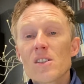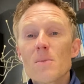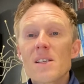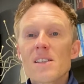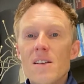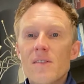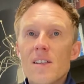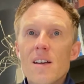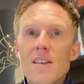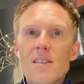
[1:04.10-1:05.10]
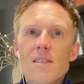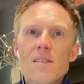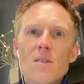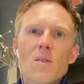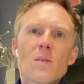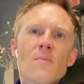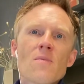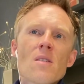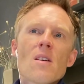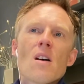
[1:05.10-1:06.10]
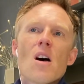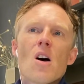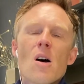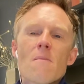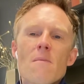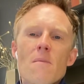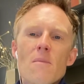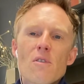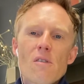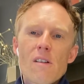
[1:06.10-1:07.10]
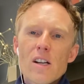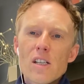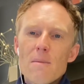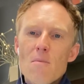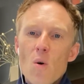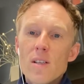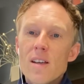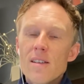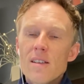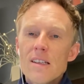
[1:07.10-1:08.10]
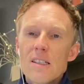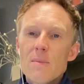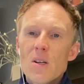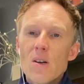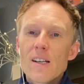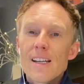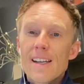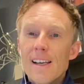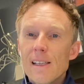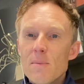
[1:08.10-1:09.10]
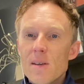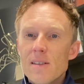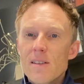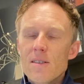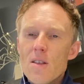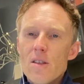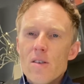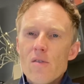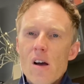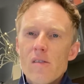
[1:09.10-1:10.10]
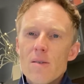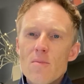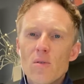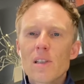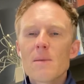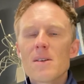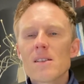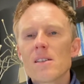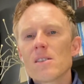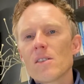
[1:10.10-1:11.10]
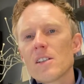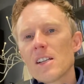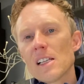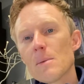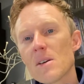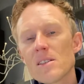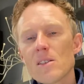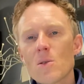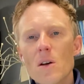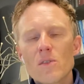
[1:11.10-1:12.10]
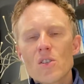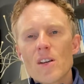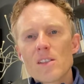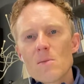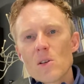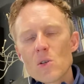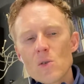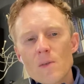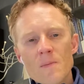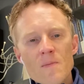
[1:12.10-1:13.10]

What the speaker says: to be safety tests. So there are actually more tests that need to be done on a daily basis than there are on a monthly basis. On the daily basis, you have to check to make sure